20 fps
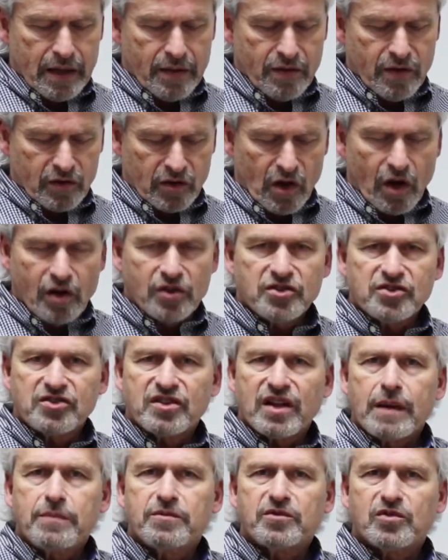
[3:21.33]
The largest
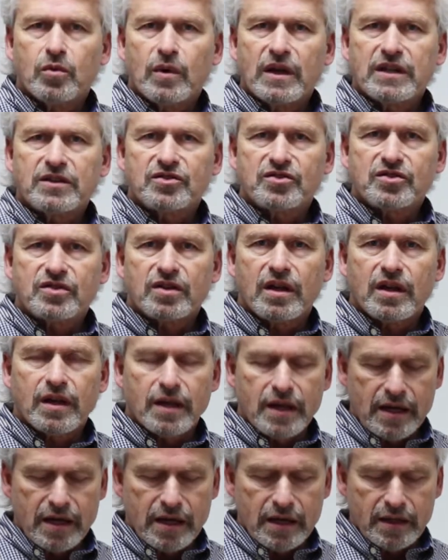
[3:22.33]
type switch
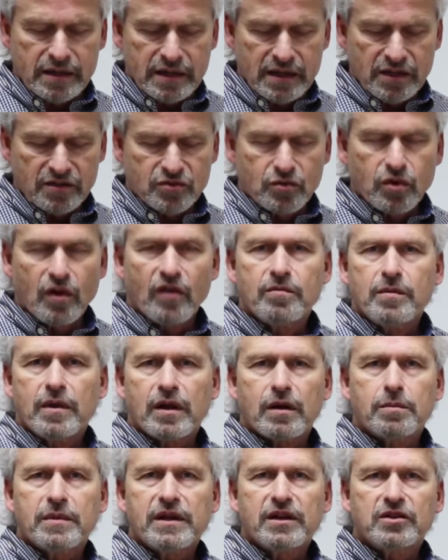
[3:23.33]
uh, is 12
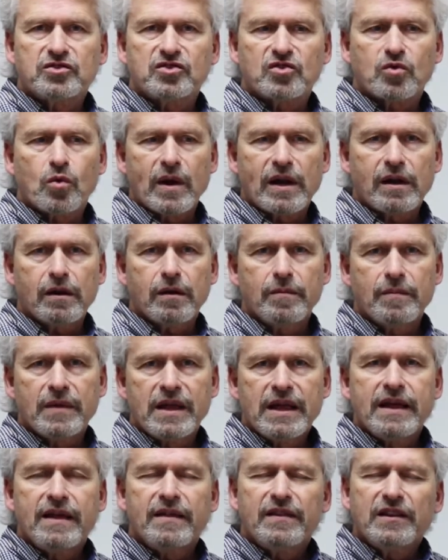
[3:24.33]
millimeters square.
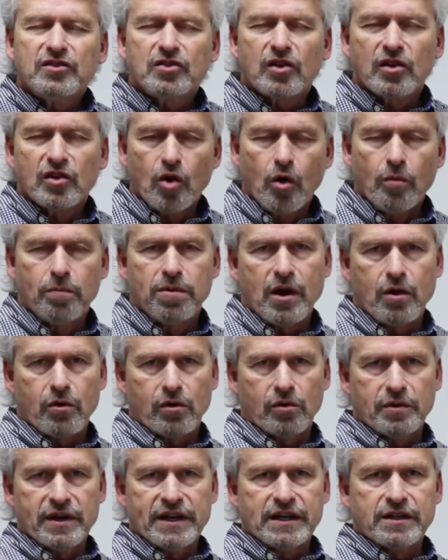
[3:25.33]
These are low power
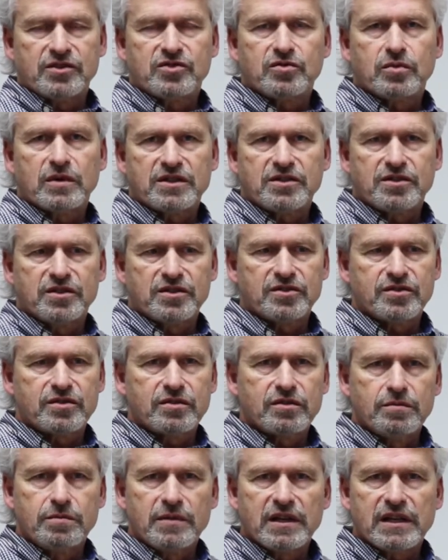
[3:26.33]
rated switches,
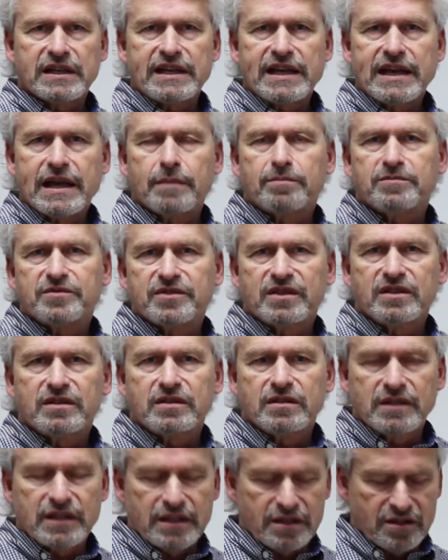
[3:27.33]
2 milliamps
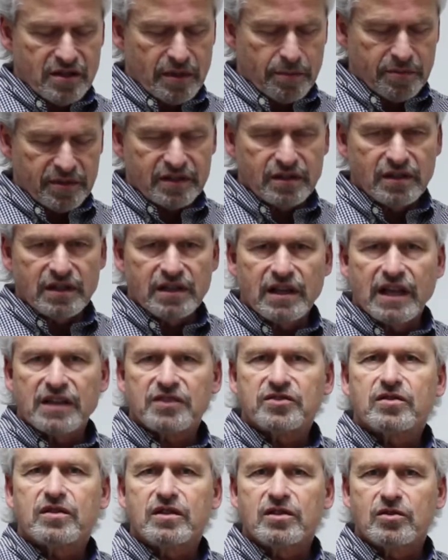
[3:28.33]
and, and typically
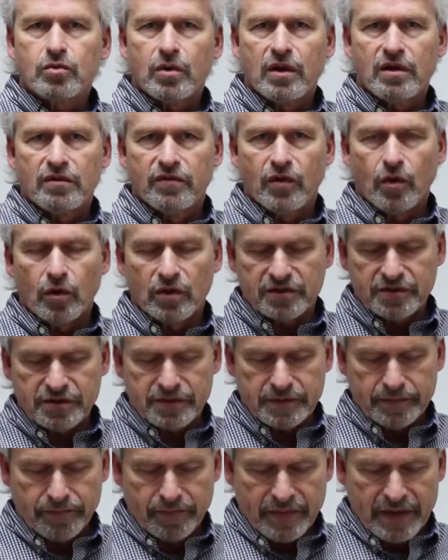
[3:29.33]
less than 12
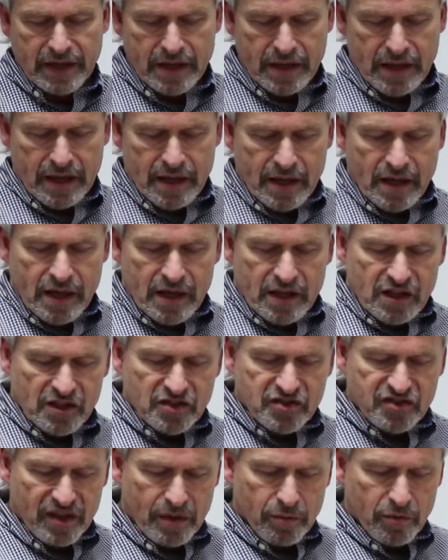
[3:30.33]
volts. In
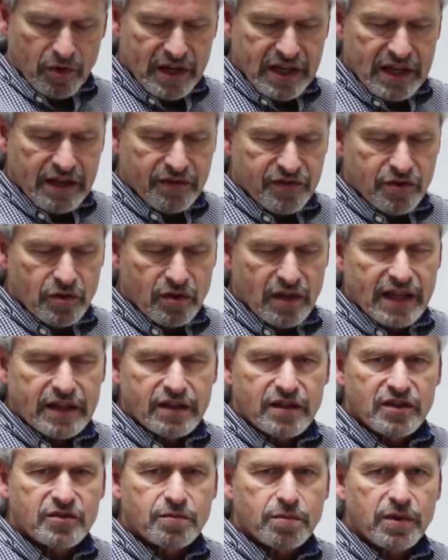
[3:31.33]
summary, if you like
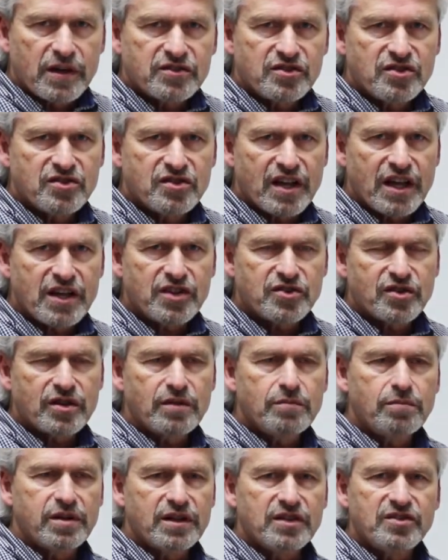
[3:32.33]
this
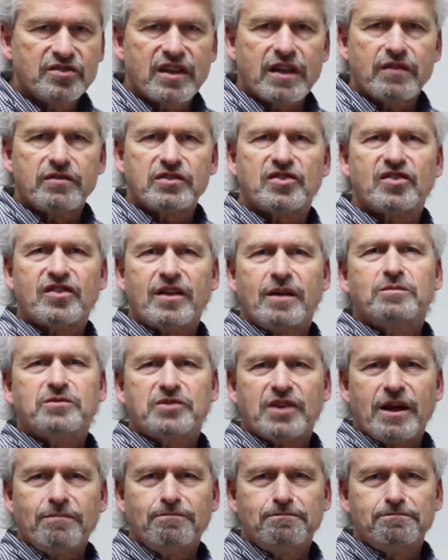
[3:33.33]
presentation, please give us thumbs
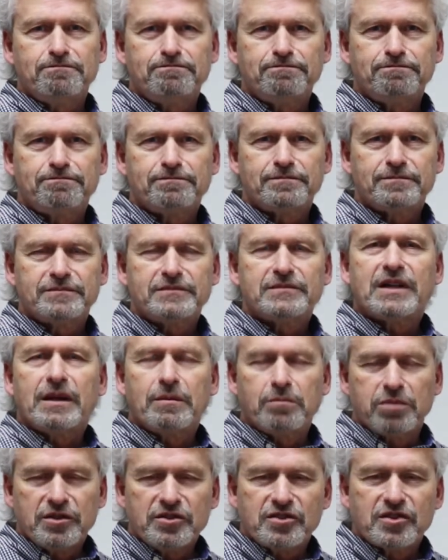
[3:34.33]
up
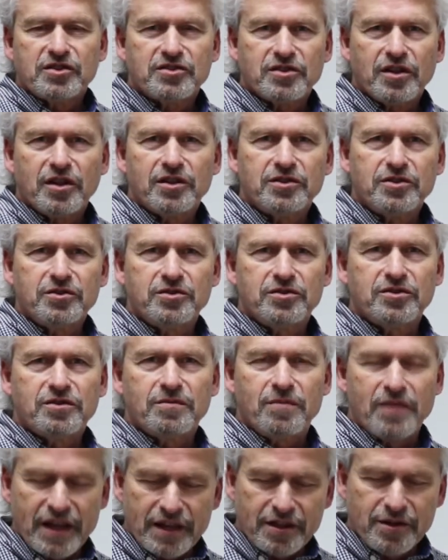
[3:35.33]
and please consult
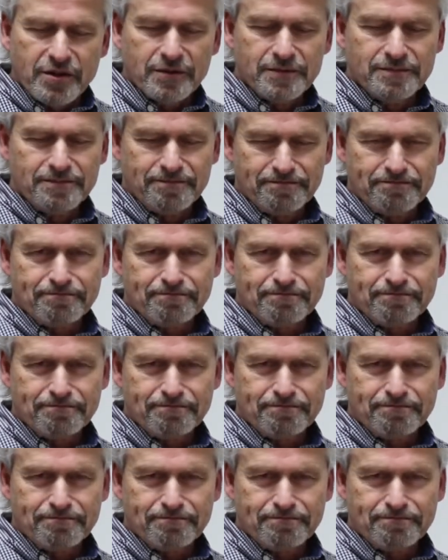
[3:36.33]
YouTube. Thank you.